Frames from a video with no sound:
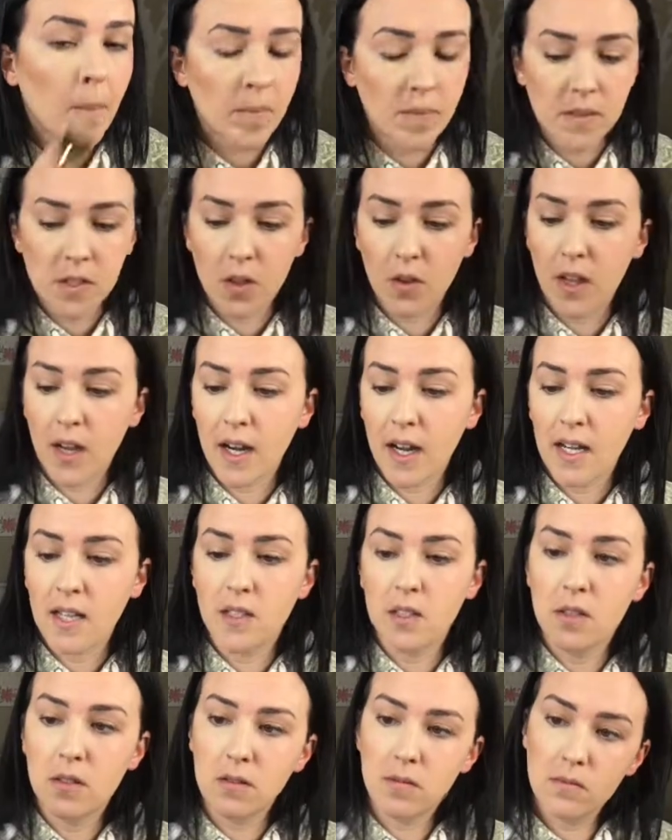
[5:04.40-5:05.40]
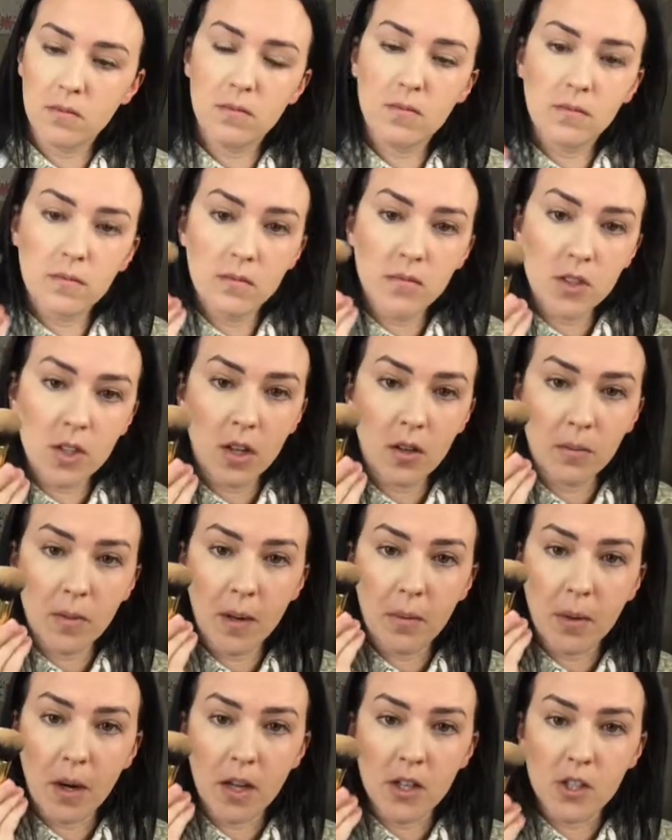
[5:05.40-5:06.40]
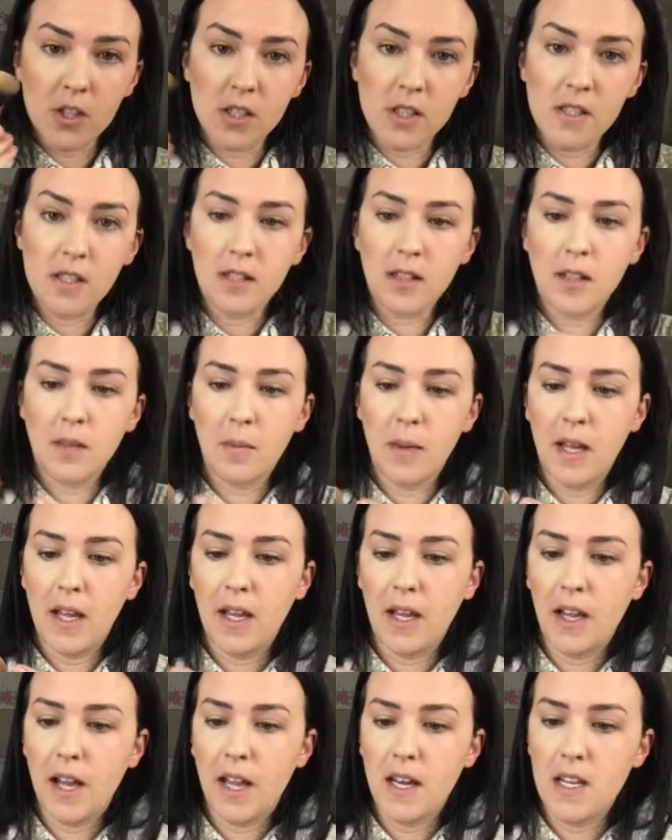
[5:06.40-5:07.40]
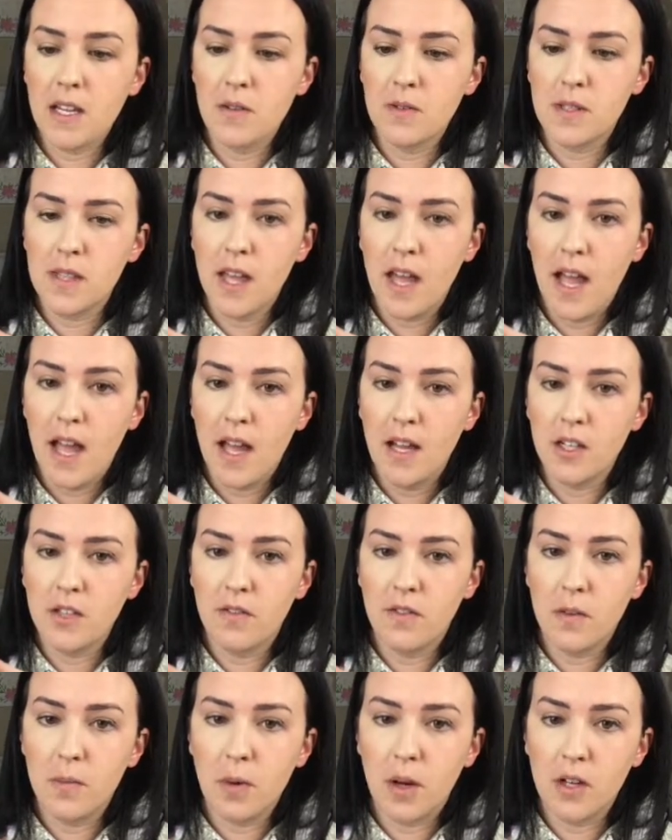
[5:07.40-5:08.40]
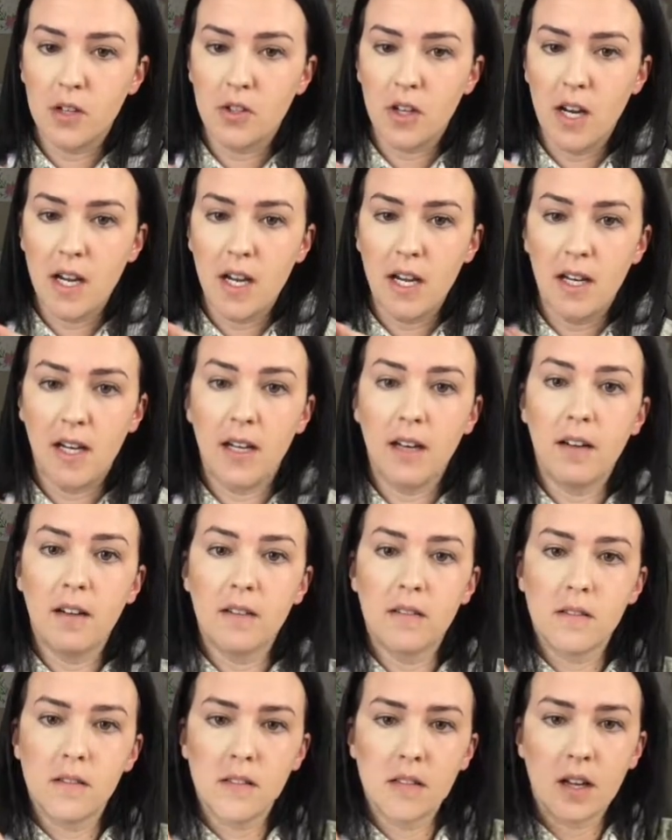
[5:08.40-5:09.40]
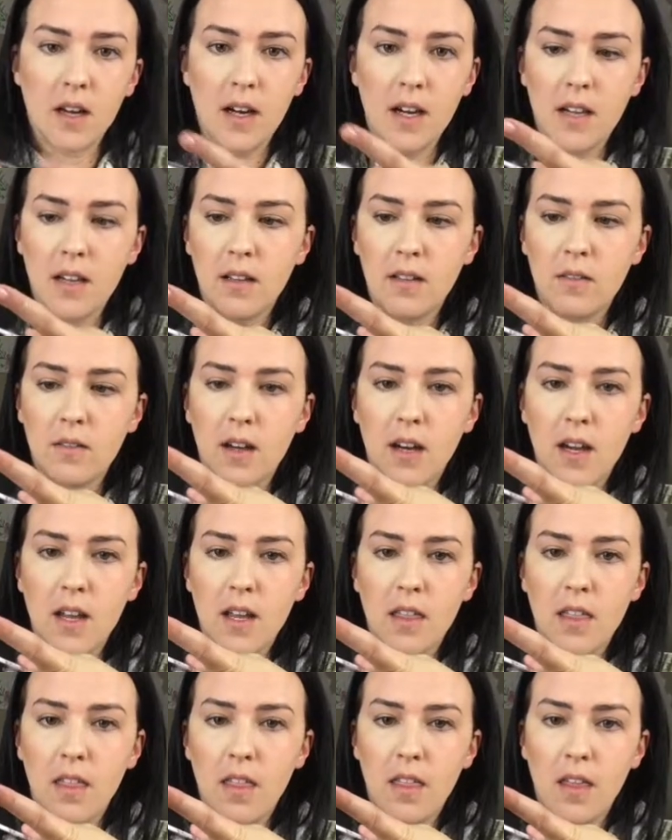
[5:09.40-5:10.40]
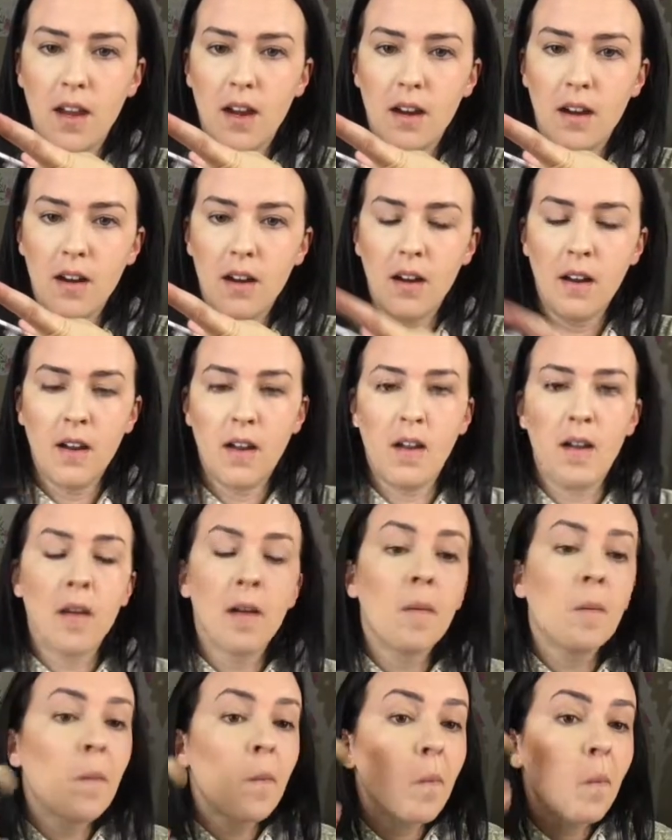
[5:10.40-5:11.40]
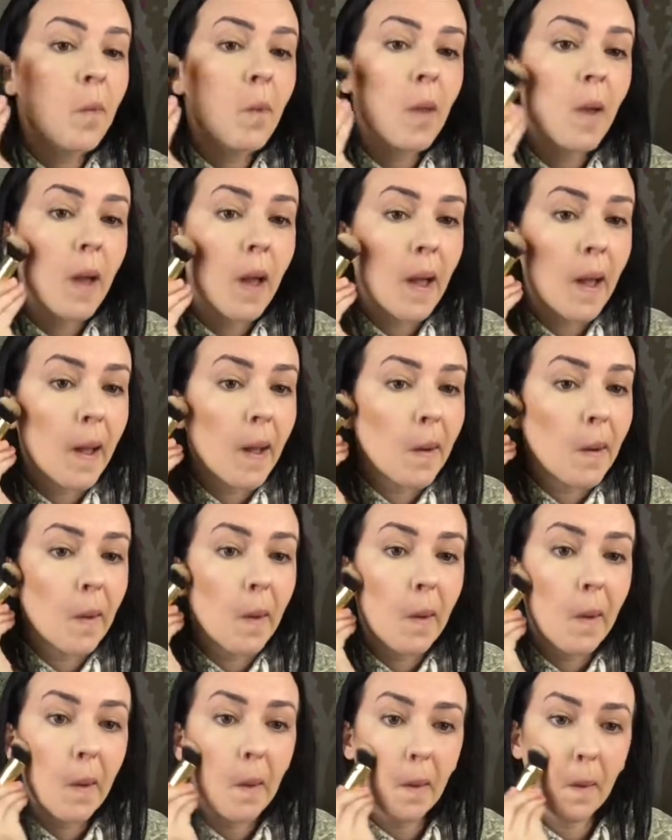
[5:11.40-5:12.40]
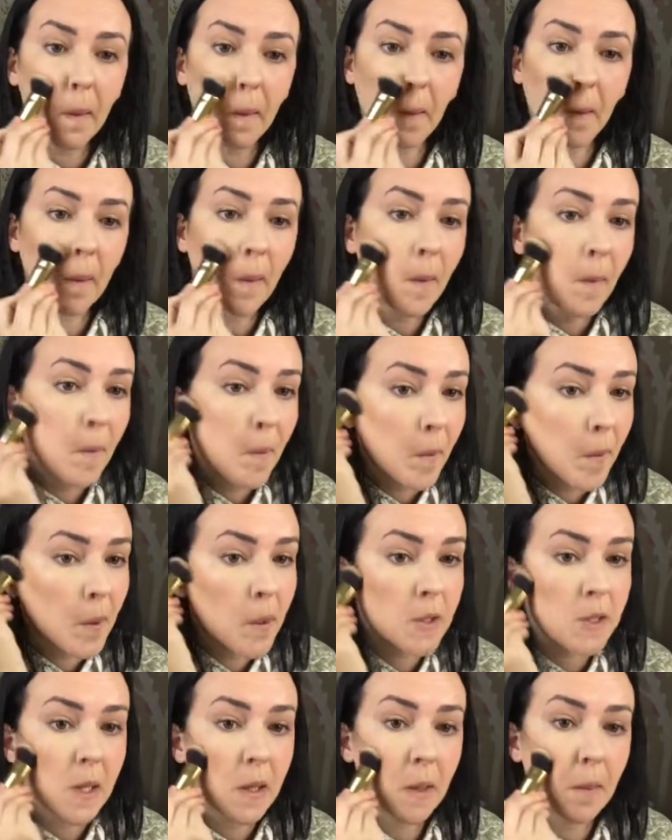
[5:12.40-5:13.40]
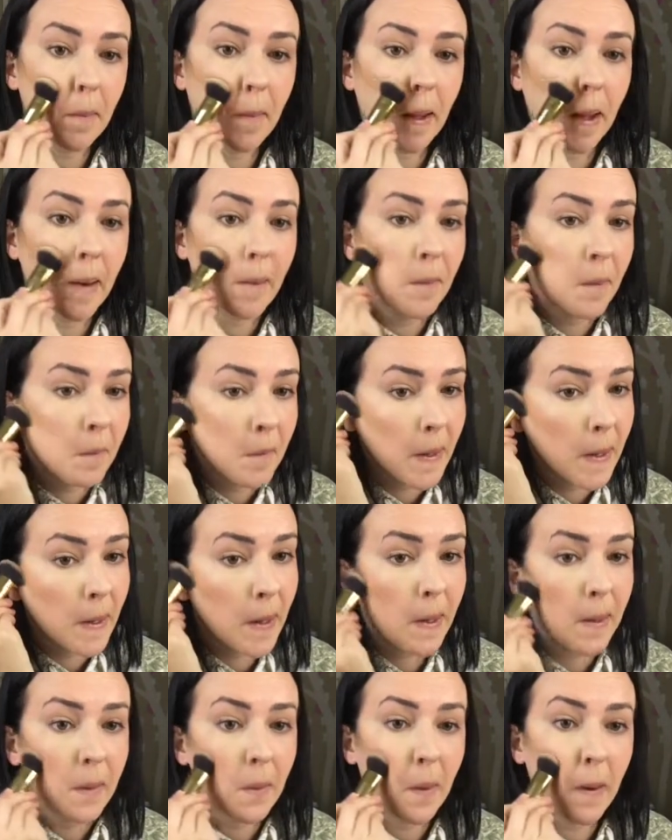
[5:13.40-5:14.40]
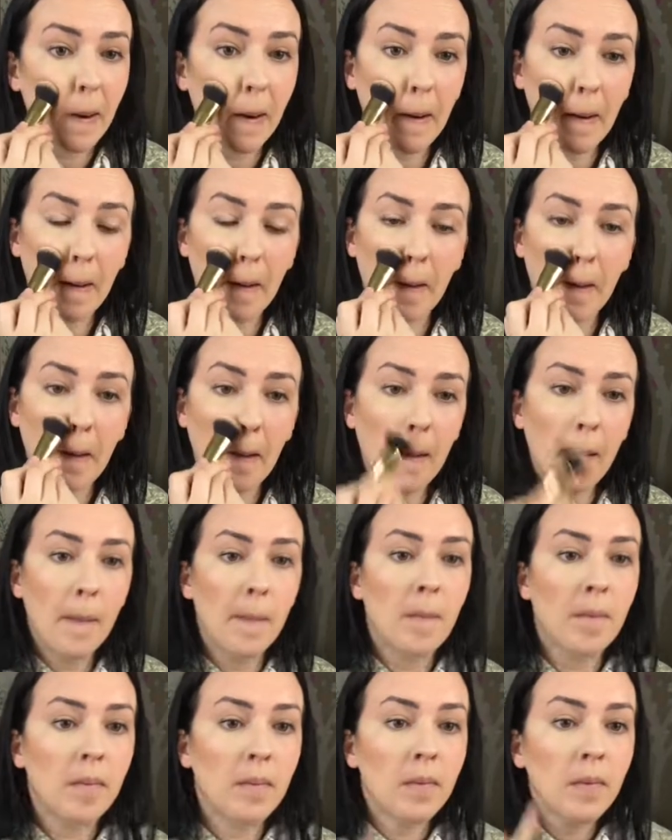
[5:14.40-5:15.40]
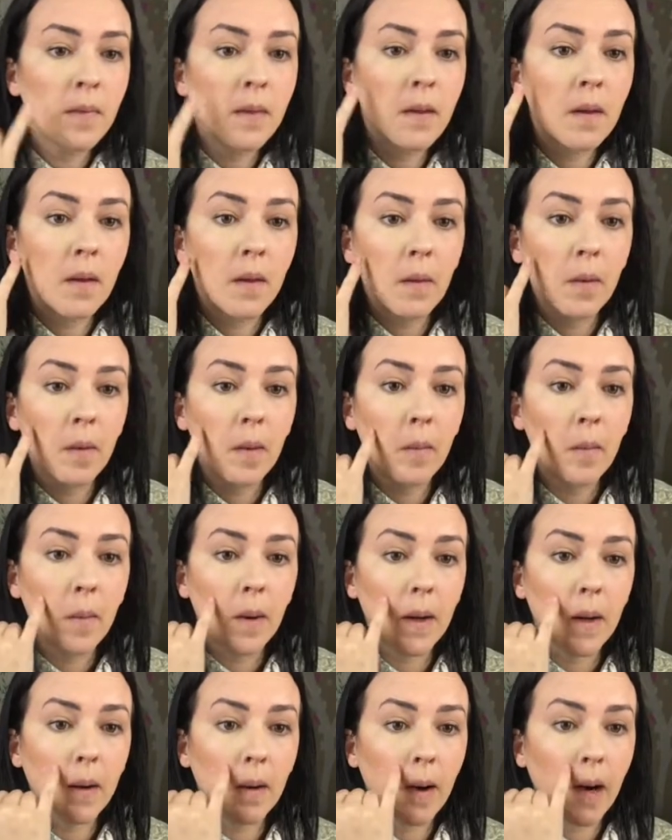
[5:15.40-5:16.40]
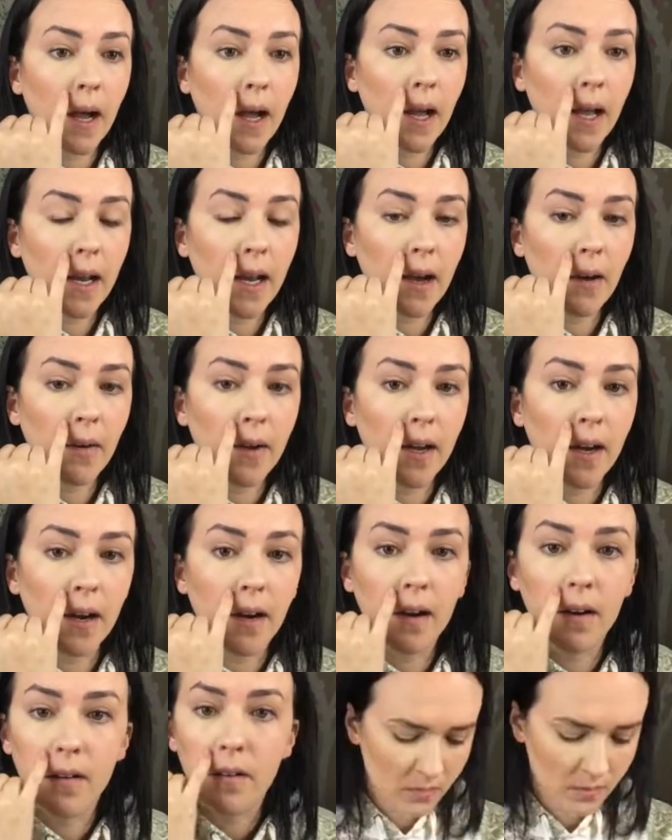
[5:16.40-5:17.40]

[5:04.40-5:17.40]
So then I turn my brush just a little bit and kind of use the edge of the brush right here. Sorry, right there. And push at the bottom of my contour and bring it right out here.